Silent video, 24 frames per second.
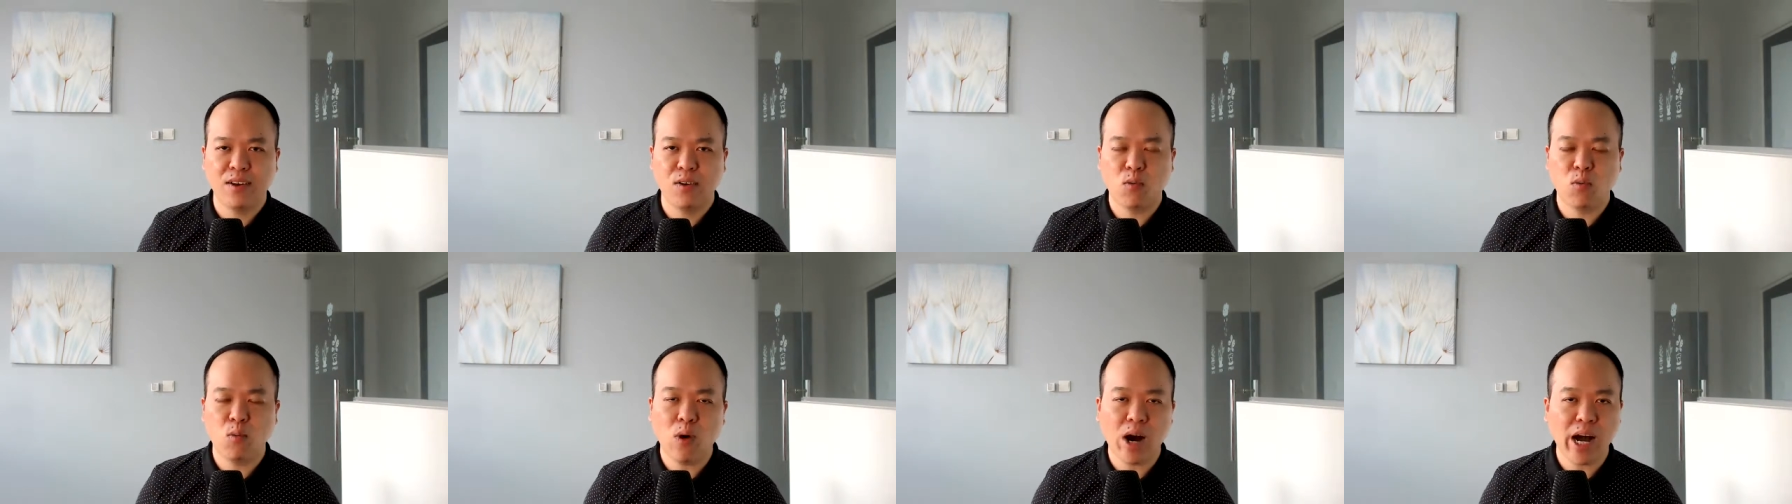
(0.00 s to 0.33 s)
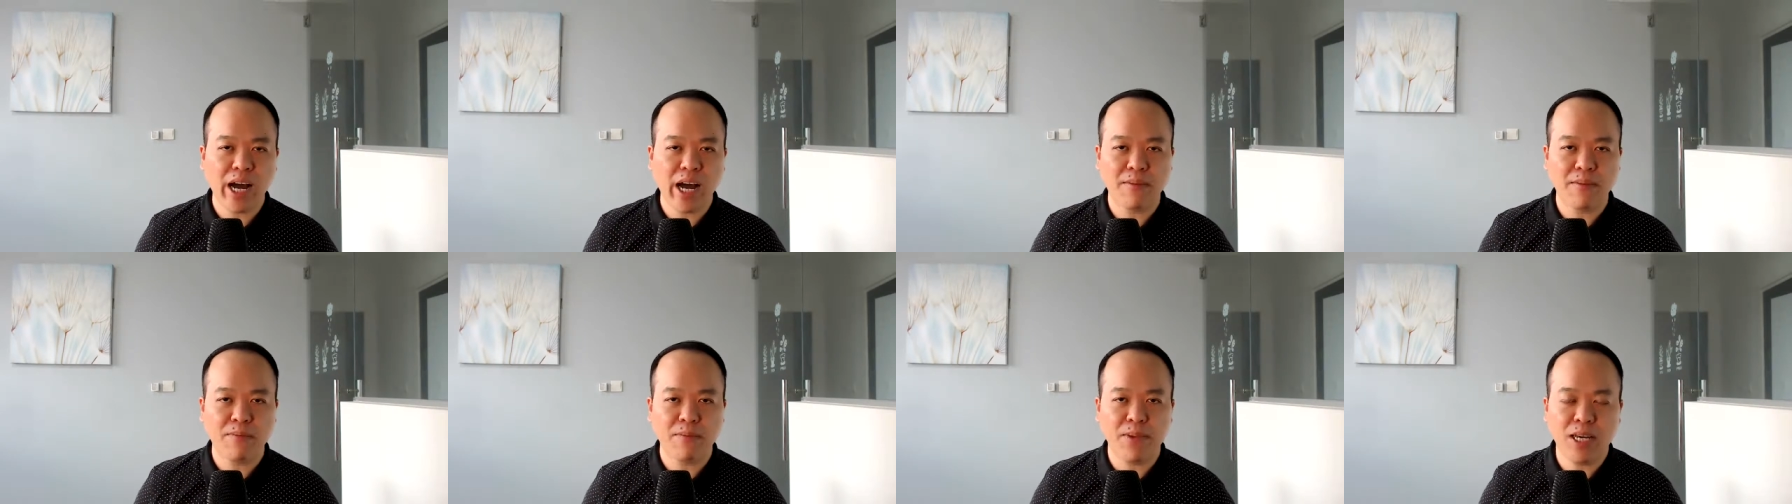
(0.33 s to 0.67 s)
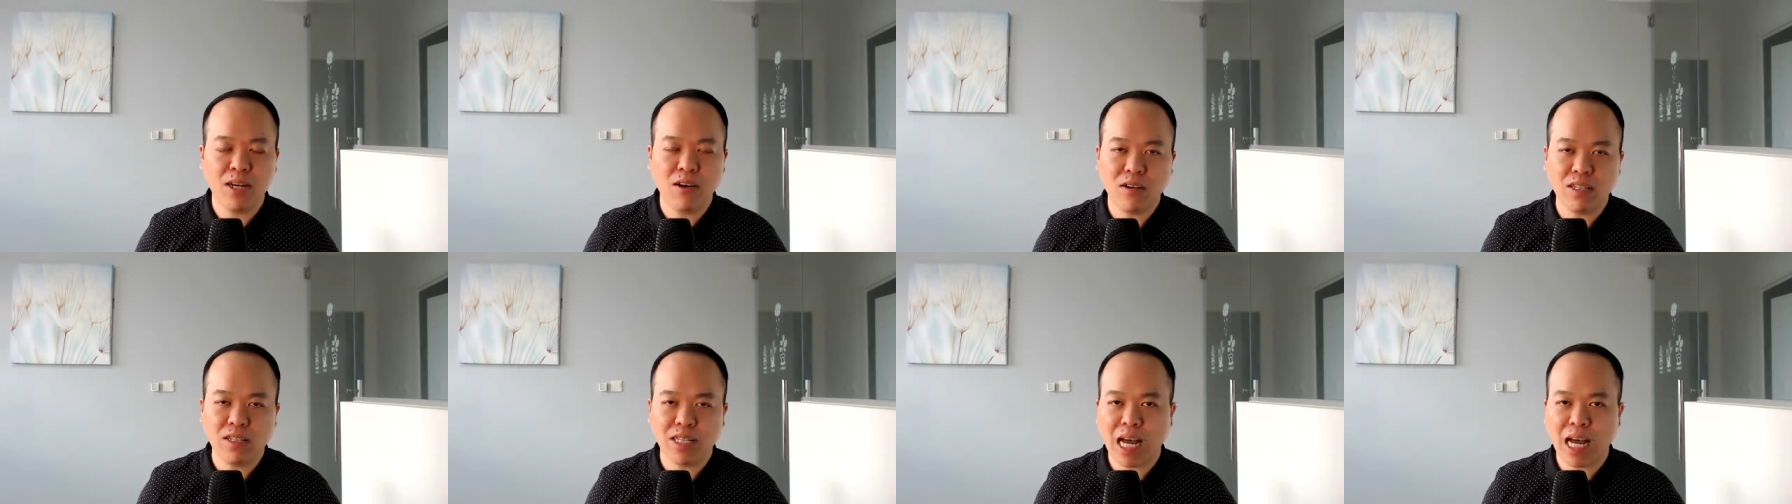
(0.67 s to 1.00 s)
Why?
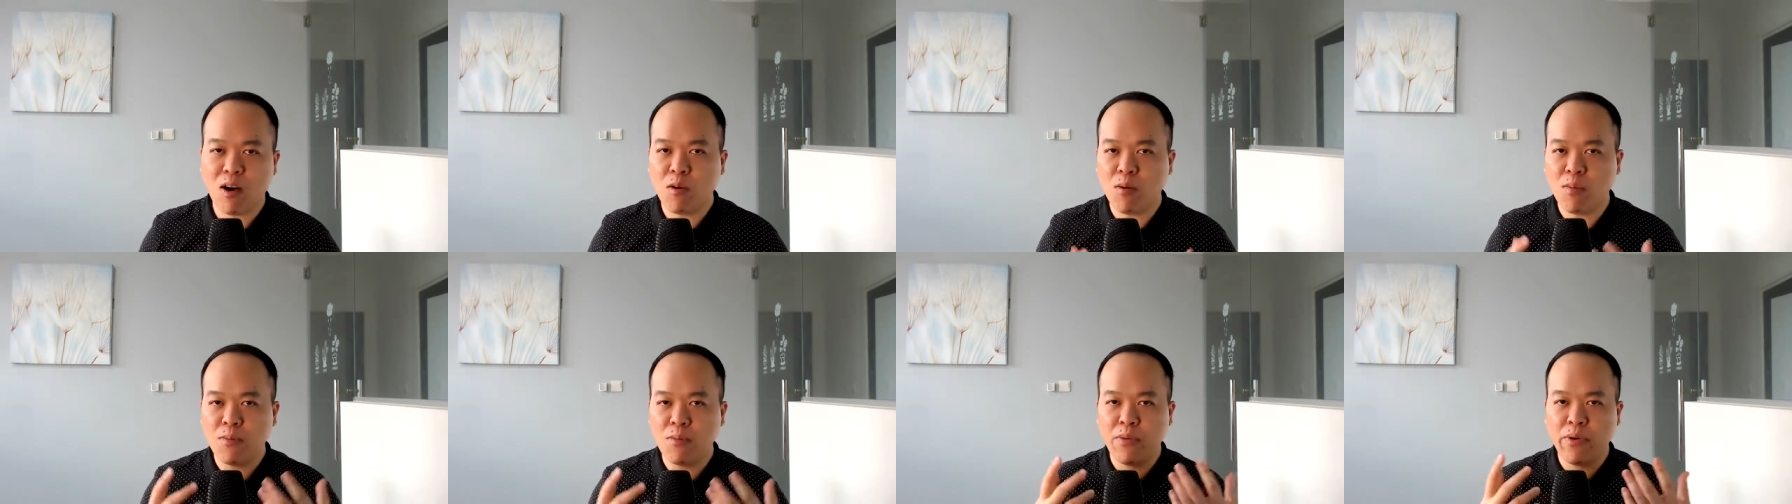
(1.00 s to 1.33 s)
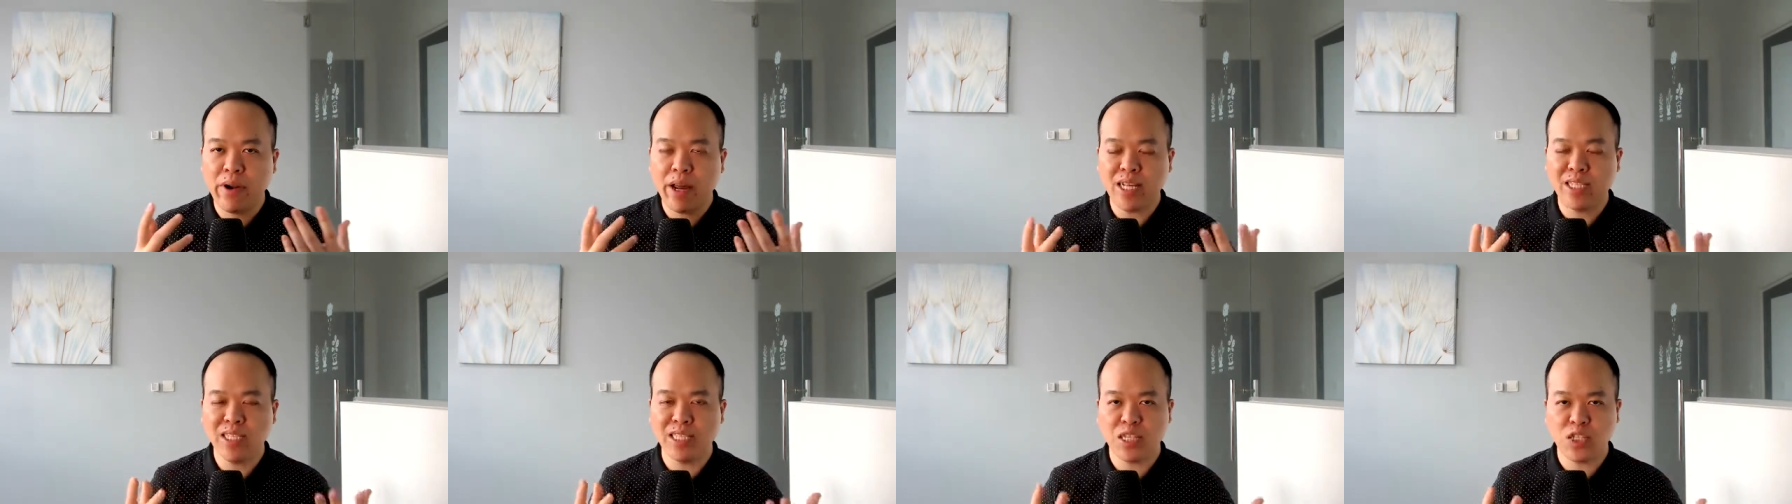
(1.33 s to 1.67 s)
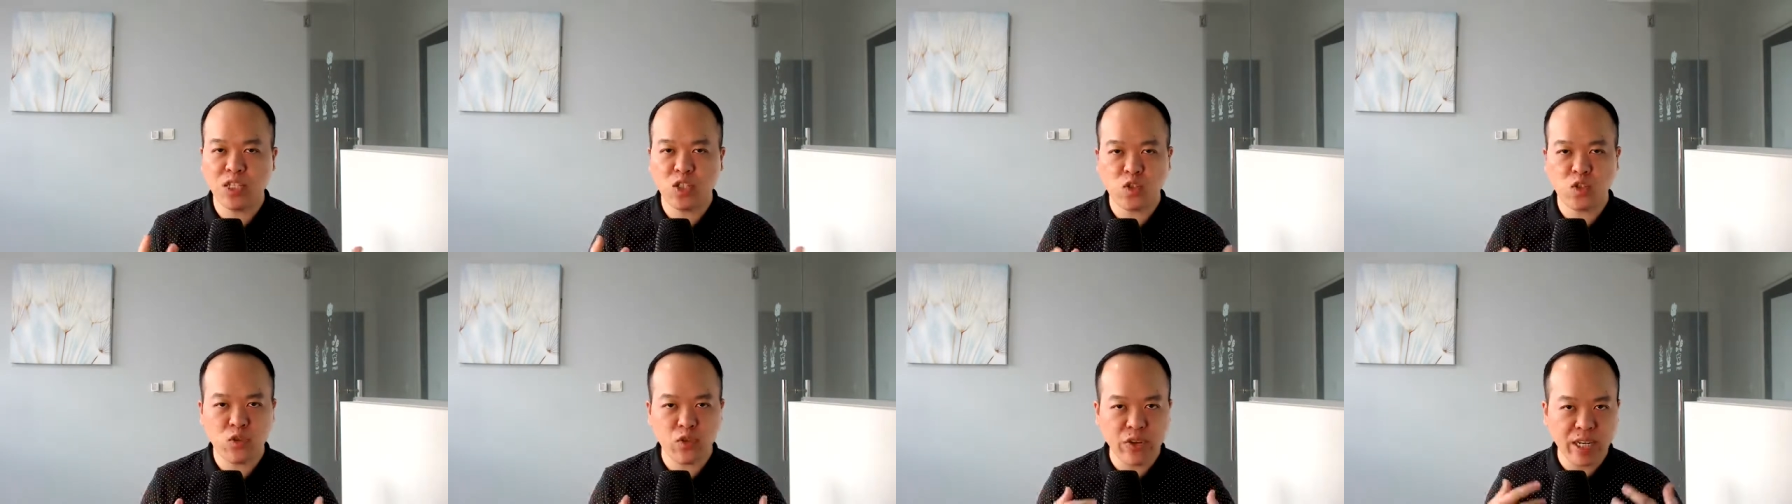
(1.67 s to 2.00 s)
Because our brains are
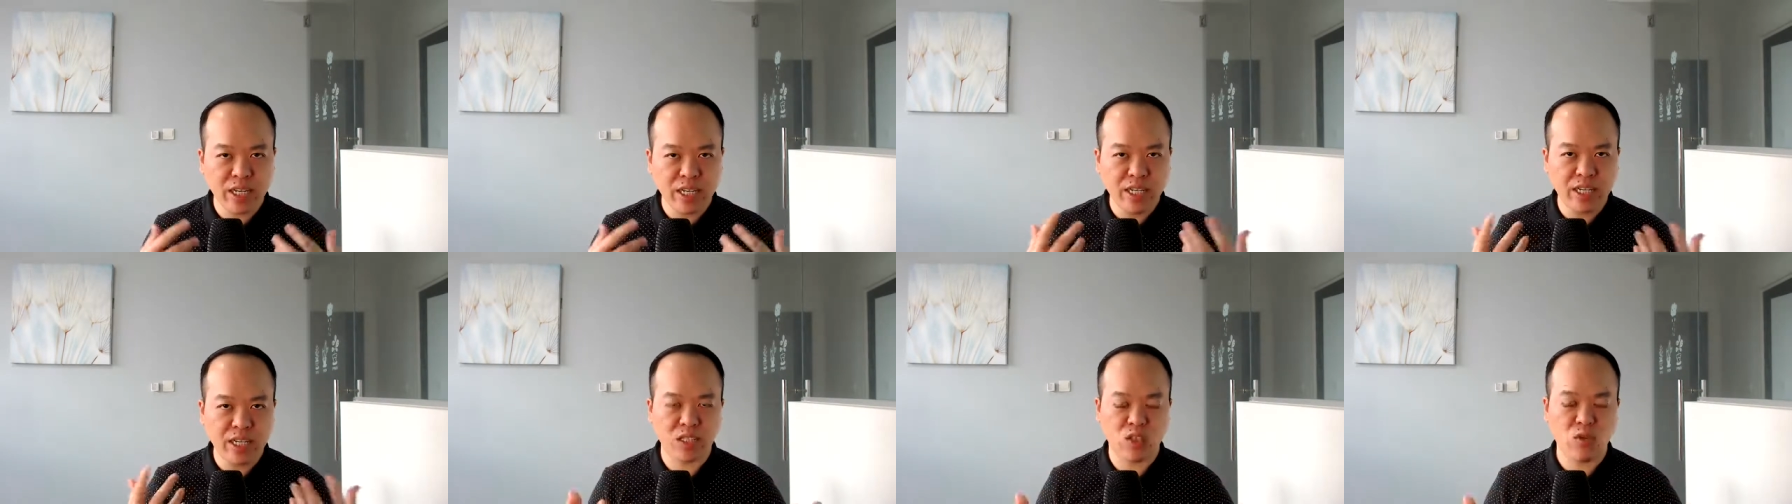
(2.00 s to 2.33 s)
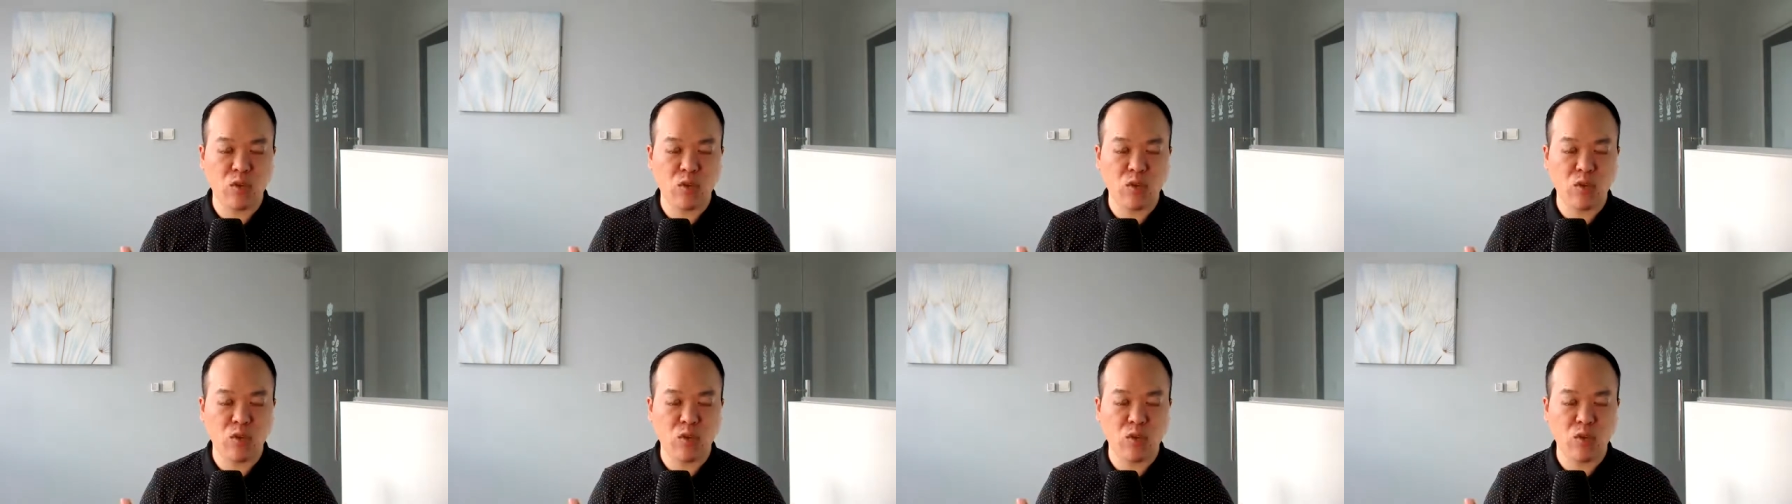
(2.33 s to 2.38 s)
triggered